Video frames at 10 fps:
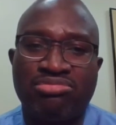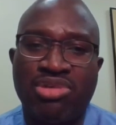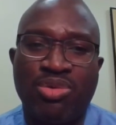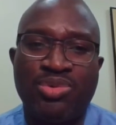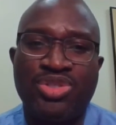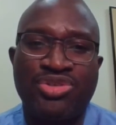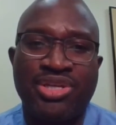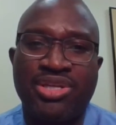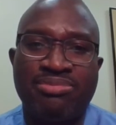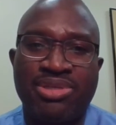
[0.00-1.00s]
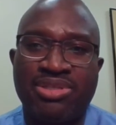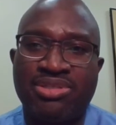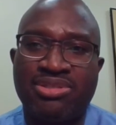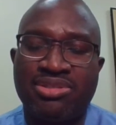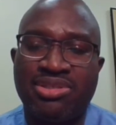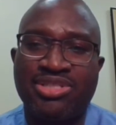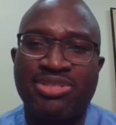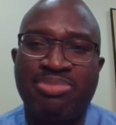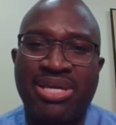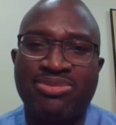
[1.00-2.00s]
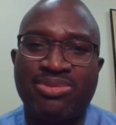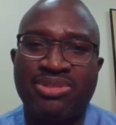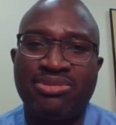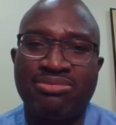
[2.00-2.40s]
how we train them is, here's the password,